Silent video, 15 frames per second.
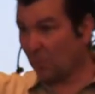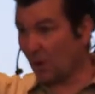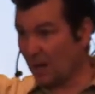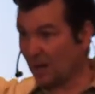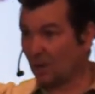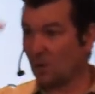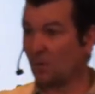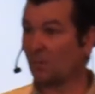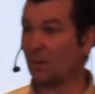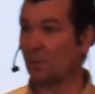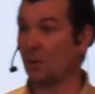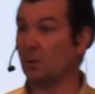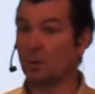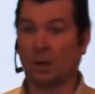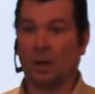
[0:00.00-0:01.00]
breaking over a
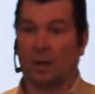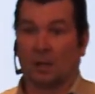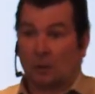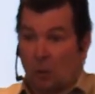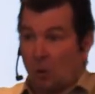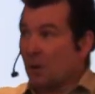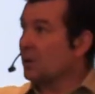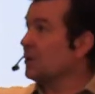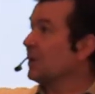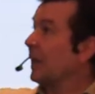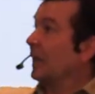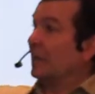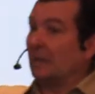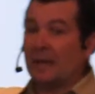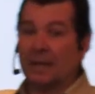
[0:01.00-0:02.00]
boat. Lord, are you going to